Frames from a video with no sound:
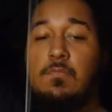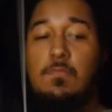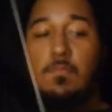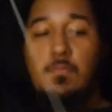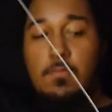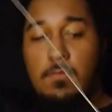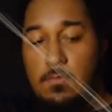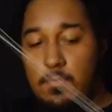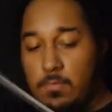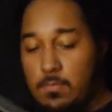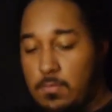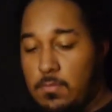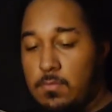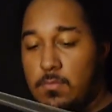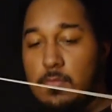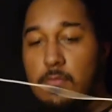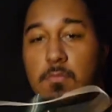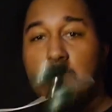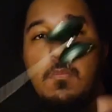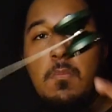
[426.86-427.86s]
the cup
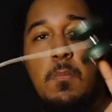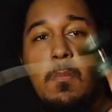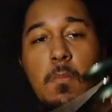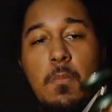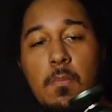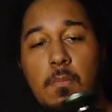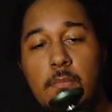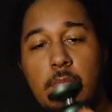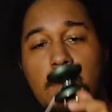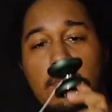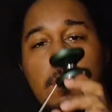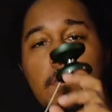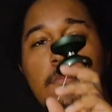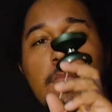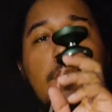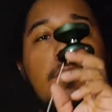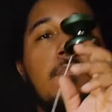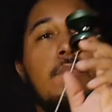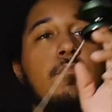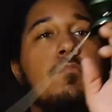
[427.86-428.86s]
is pretty flat
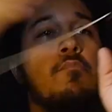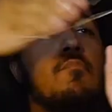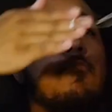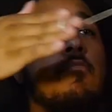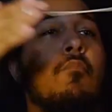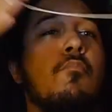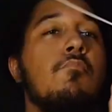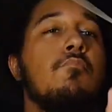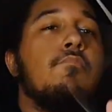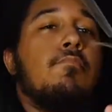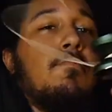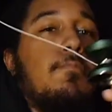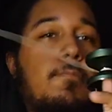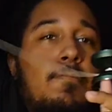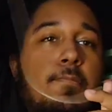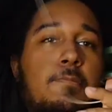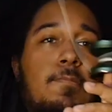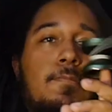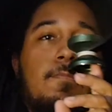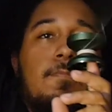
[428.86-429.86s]
with a
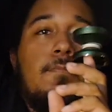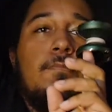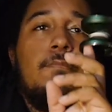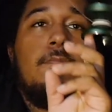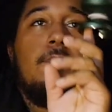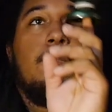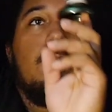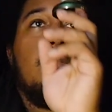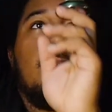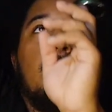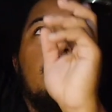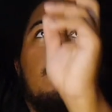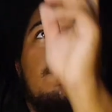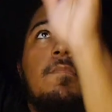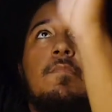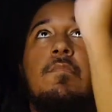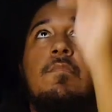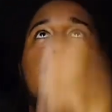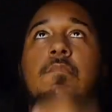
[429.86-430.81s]
sharp receding